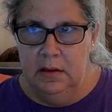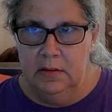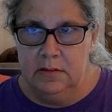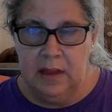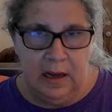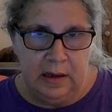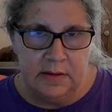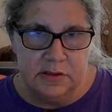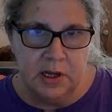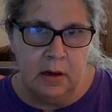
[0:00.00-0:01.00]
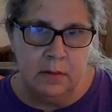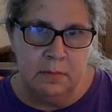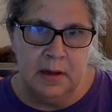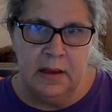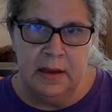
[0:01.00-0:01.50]
then I got the shot on
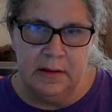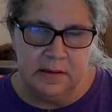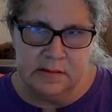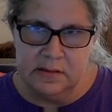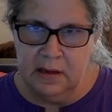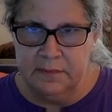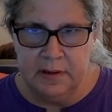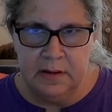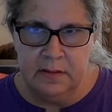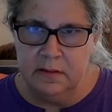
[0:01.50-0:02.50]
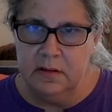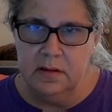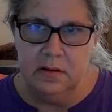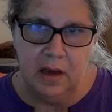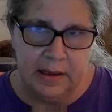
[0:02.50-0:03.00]
Monday because I figured
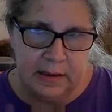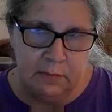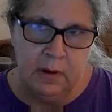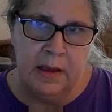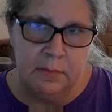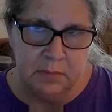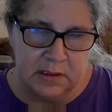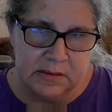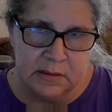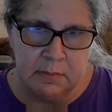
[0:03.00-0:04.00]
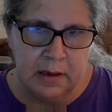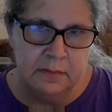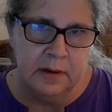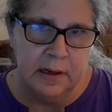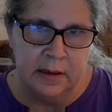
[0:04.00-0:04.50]
I can wait because of the
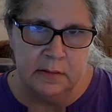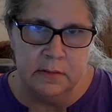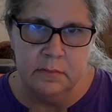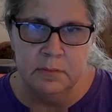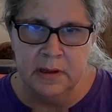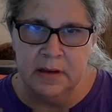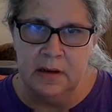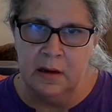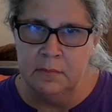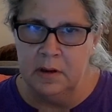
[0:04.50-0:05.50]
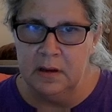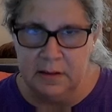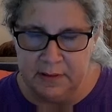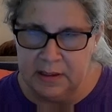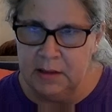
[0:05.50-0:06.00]
migraine, but if
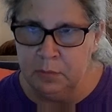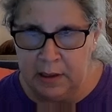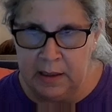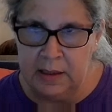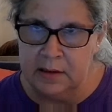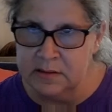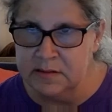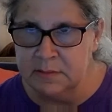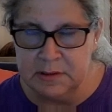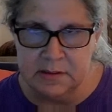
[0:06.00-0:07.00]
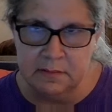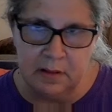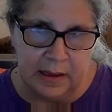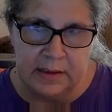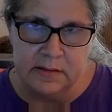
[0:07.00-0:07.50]
I keep waiting, it's going to be too
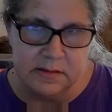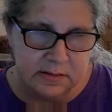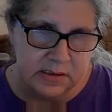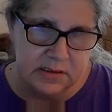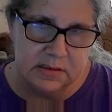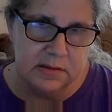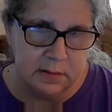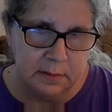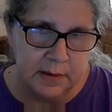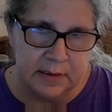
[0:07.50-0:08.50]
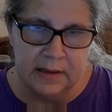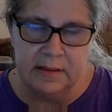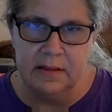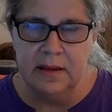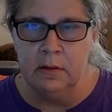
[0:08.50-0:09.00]
late, so just go ahead and get the
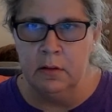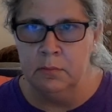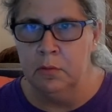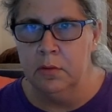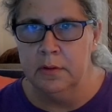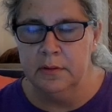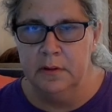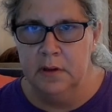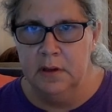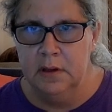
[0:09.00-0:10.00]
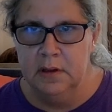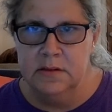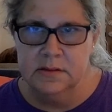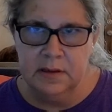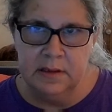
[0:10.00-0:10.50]
thing on board.
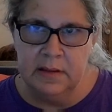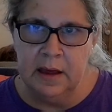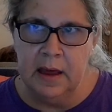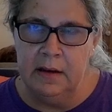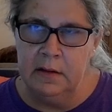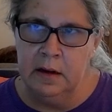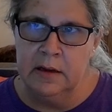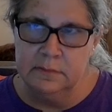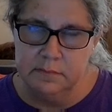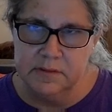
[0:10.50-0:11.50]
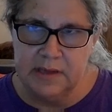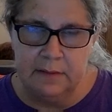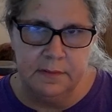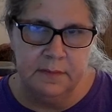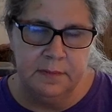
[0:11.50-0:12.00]
So I did that, and I sat
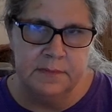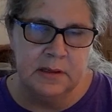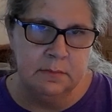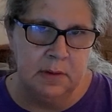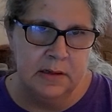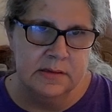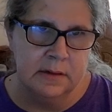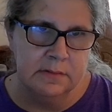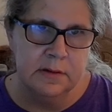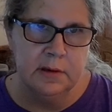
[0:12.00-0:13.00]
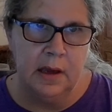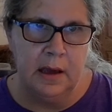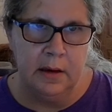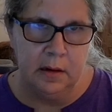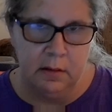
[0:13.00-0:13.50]
for 15 minutes. I was
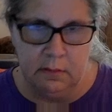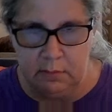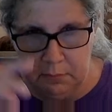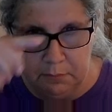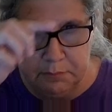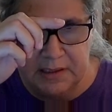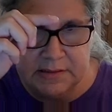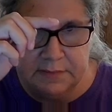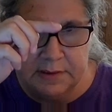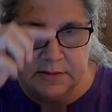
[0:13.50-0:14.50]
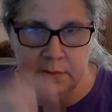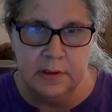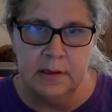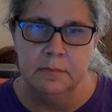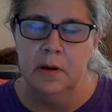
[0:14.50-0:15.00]
okay. I got a little pint of ice
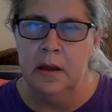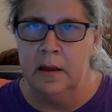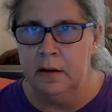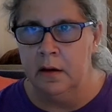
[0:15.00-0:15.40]
cream and